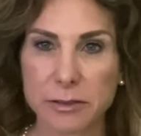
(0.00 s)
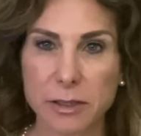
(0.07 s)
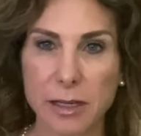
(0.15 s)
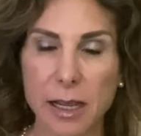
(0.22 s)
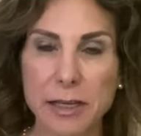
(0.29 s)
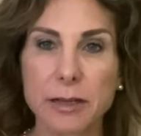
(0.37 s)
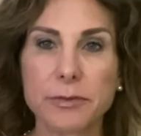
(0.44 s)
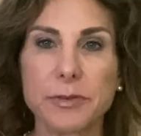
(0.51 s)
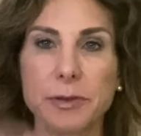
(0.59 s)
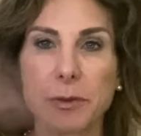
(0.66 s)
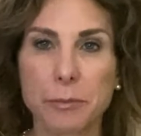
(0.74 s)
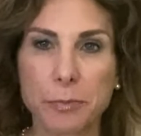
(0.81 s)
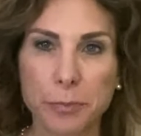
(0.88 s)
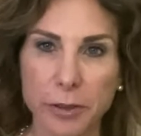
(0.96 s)
kind of
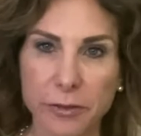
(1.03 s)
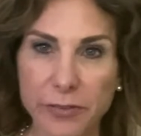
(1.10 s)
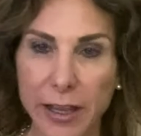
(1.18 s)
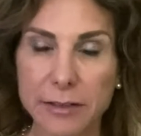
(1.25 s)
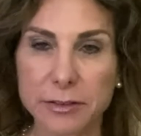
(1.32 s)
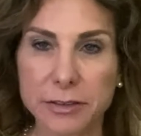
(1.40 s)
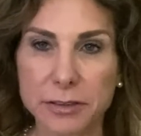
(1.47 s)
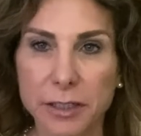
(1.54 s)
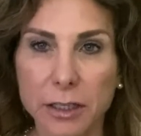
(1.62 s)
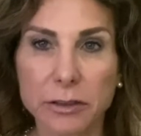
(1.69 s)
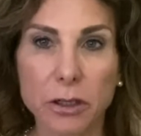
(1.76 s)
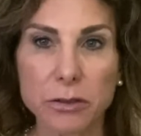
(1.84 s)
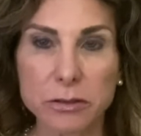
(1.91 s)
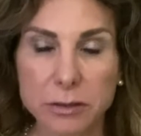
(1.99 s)
prevent
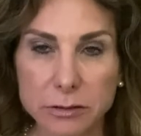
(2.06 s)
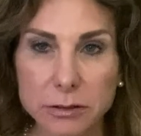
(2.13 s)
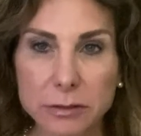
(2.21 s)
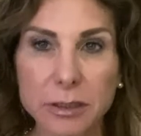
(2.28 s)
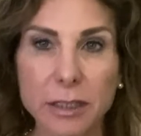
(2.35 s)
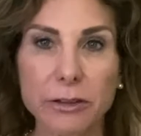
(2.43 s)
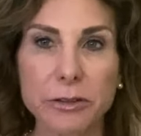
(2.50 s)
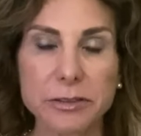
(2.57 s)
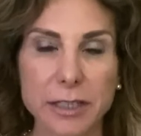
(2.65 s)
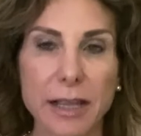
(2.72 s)
those glucose